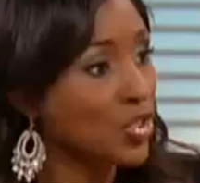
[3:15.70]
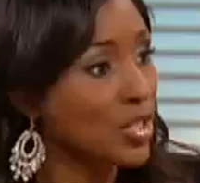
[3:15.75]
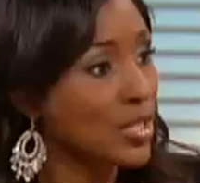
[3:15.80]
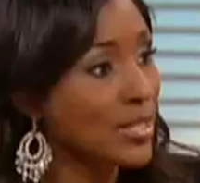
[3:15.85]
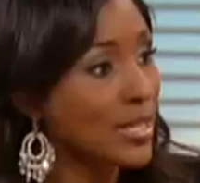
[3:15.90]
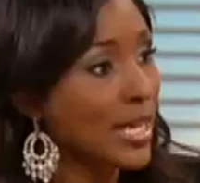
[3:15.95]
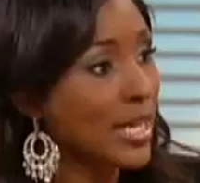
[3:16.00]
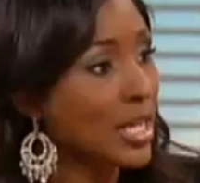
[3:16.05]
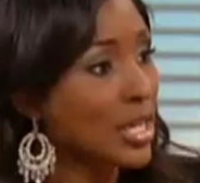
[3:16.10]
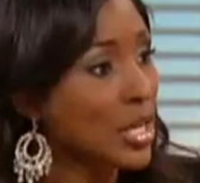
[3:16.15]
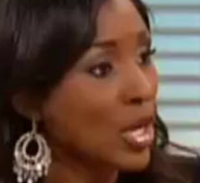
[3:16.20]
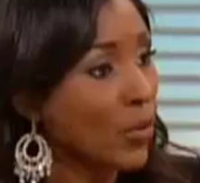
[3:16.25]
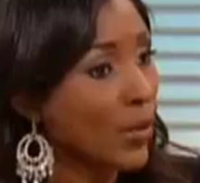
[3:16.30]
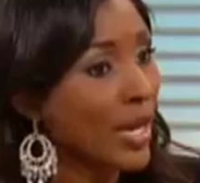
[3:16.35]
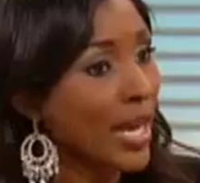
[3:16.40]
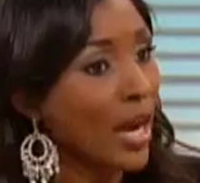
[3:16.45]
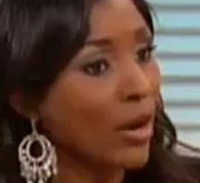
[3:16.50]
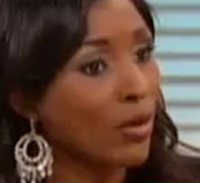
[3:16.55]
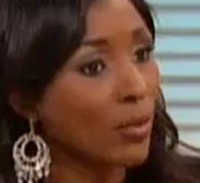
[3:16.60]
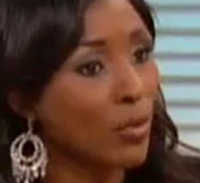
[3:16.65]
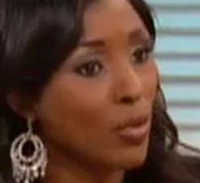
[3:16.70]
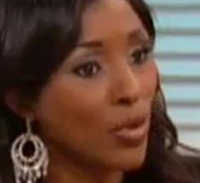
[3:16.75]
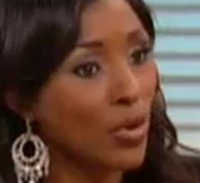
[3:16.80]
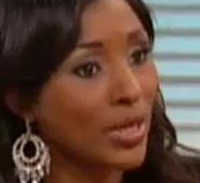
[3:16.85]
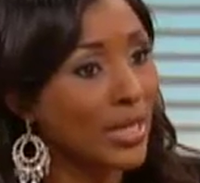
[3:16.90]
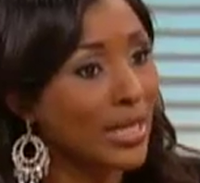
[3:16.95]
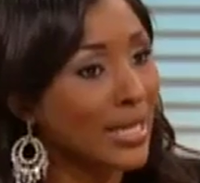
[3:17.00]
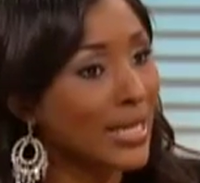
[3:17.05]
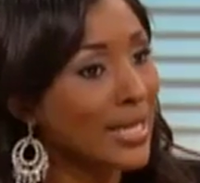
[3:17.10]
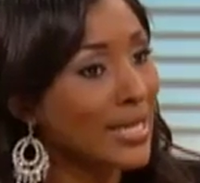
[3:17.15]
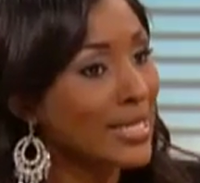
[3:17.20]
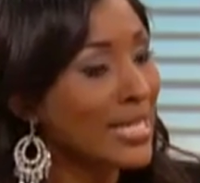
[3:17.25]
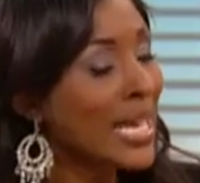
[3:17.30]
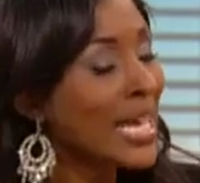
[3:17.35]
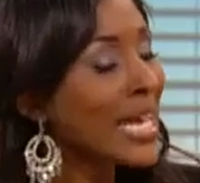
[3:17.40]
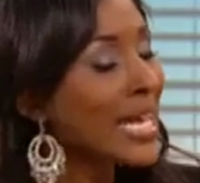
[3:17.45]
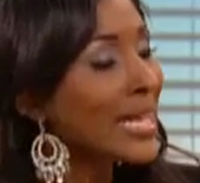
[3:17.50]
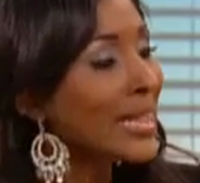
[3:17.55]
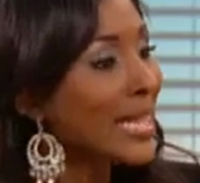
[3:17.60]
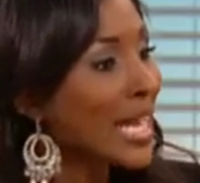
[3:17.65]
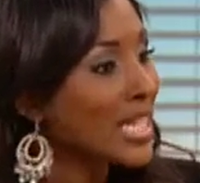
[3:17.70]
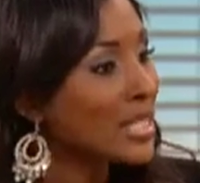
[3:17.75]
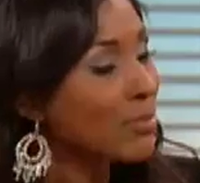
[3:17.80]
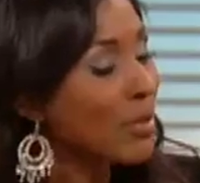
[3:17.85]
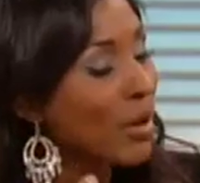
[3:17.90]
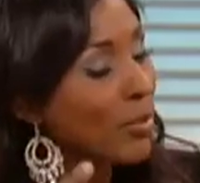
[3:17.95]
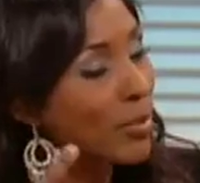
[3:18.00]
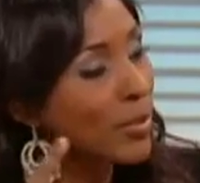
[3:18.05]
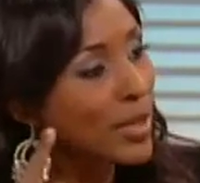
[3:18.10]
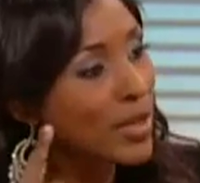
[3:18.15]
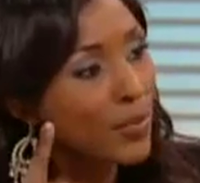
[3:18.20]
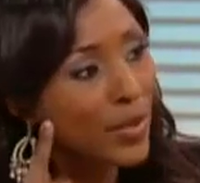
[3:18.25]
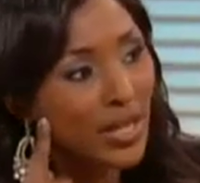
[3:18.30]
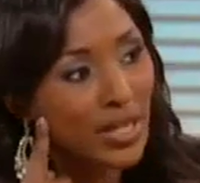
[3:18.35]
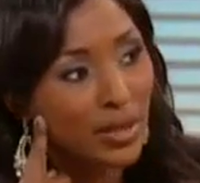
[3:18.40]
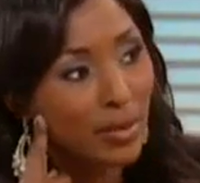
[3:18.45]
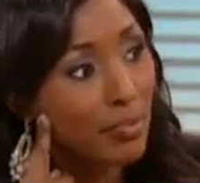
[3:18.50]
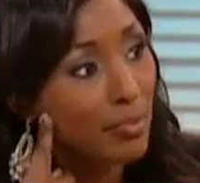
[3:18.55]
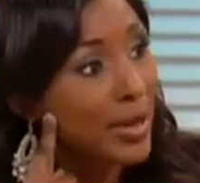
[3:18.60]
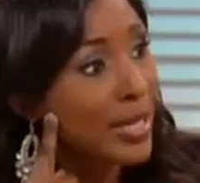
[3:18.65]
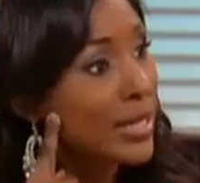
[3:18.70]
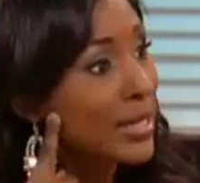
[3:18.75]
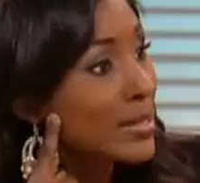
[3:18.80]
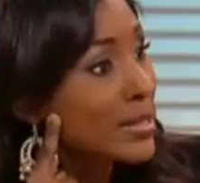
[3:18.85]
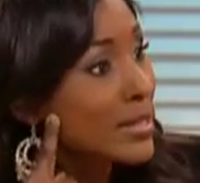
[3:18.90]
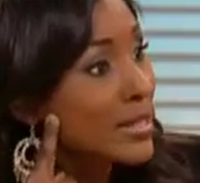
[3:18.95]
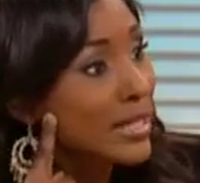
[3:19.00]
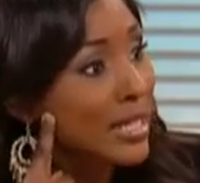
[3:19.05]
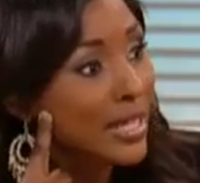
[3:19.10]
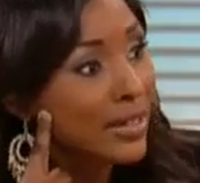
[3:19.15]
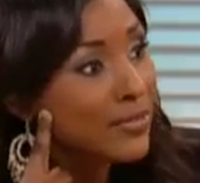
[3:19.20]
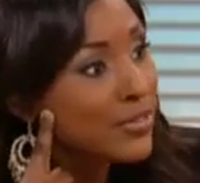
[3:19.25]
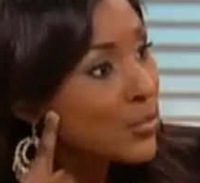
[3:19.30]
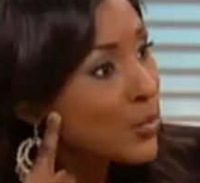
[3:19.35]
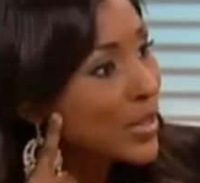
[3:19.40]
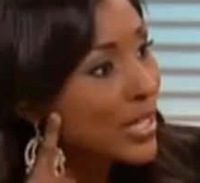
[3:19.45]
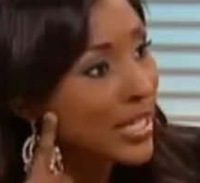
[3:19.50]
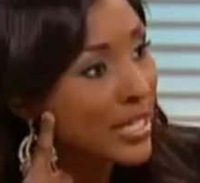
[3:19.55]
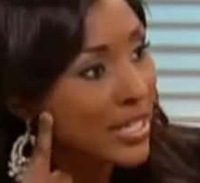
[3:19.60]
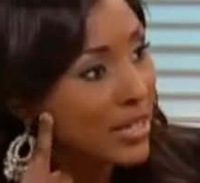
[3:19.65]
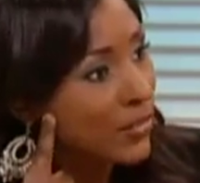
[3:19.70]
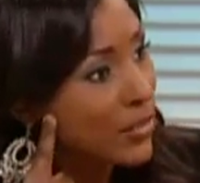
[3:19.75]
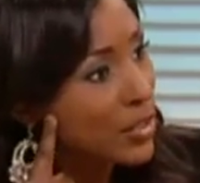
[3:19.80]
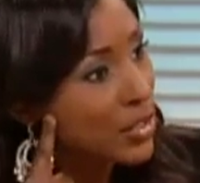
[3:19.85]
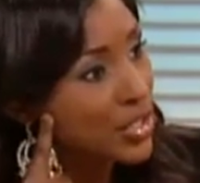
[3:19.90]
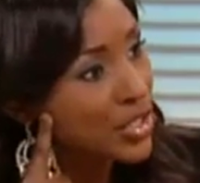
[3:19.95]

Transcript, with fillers: she said and knowing how important it is, that's probably one of the biggest gifts we can give our